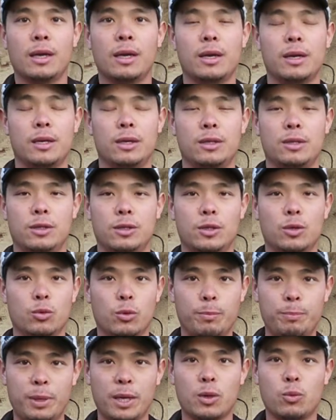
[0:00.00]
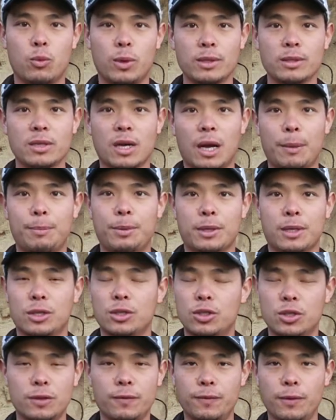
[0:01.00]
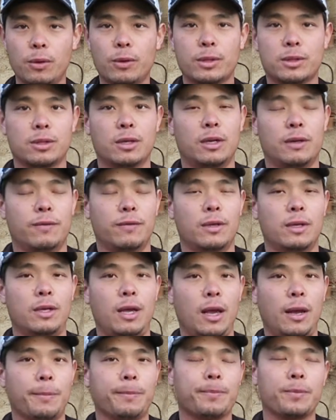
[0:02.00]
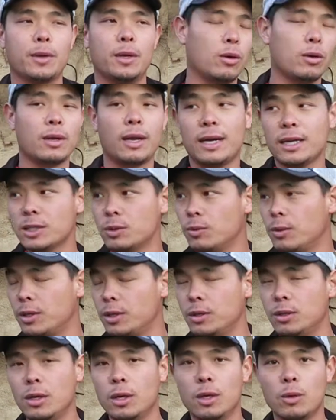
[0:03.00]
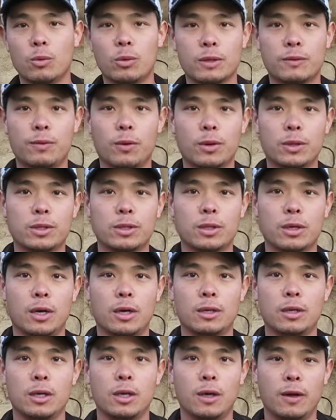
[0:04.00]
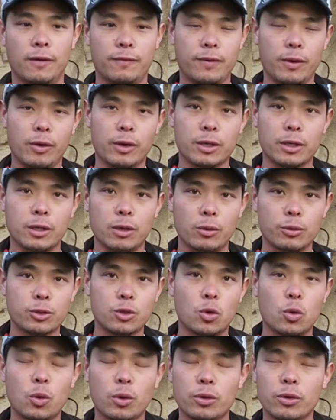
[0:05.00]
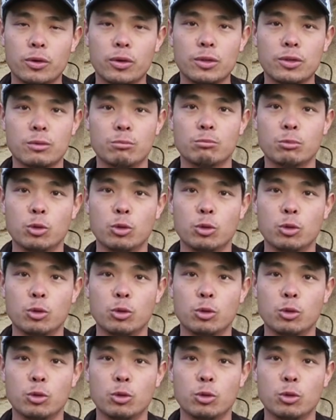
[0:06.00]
and we'll pick one topic and just focus on it for the day. Our last one was focusing on very close quarters